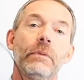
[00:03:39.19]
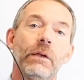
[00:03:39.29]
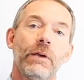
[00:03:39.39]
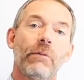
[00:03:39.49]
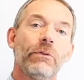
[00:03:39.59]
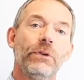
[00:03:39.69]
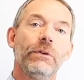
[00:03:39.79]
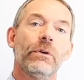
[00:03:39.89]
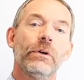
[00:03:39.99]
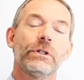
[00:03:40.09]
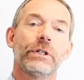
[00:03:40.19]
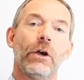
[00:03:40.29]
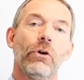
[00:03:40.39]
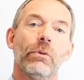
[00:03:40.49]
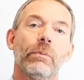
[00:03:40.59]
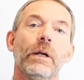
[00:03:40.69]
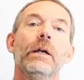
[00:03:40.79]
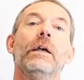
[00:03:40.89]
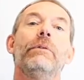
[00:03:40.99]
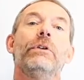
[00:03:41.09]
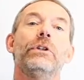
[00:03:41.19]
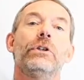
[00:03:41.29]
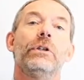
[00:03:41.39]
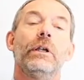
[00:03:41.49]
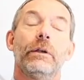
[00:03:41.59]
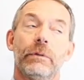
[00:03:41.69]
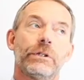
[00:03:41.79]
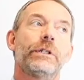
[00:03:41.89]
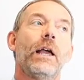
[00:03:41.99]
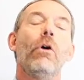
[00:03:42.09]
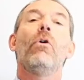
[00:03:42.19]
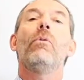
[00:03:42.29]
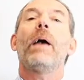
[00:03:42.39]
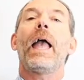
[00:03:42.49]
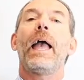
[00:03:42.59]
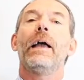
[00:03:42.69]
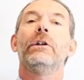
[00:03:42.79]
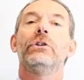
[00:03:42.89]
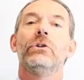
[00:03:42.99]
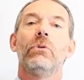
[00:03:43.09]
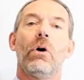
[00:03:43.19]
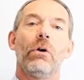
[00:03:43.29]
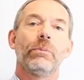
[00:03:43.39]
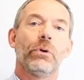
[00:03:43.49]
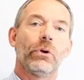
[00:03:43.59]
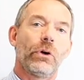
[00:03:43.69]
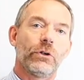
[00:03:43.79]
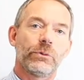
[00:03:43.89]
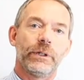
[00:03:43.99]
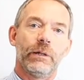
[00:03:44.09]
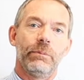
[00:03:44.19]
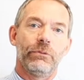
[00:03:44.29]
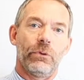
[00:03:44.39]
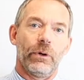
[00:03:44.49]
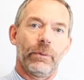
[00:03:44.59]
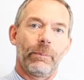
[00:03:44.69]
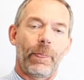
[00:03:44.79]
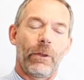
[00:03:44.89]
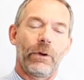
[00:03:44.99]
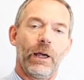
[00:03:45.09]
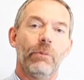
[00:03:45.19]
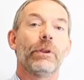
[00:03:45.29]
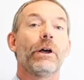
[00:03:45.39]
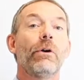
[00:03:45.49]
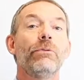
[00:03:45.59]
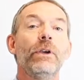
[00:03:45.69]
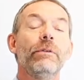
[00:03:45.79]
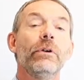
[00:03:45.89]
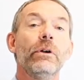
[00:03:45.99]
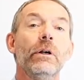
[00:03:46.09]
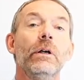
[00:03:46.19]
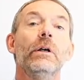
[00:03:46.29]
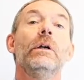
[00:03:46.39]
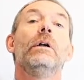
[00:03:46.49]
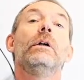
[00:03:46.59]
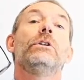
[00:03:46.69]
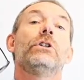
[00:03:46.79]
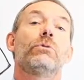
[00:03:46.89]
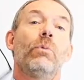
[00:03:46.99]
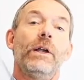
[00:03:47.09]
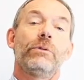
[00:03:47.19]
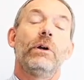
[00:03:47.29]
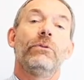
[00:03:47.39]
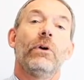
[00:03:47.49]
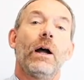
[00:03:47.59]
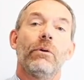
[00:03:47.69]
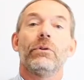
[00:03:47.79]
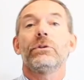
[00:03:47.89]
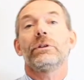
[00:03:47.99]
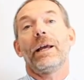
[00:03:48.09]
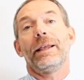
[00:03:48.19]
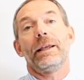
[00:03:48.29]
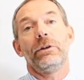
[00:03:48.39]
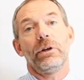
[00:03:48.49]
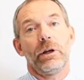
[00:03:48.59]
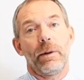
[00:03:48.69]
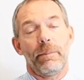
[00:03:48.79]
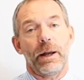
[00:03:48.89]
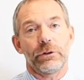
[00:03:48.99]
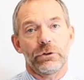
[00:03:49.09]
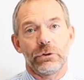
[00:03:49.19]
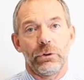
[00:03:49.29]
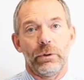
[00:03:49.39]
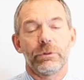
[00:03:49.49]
If you have a fever, stay home. If you stay home and do all the protocols we did before. Okay, without a fever, just wait 24 hours and then you can come back to school.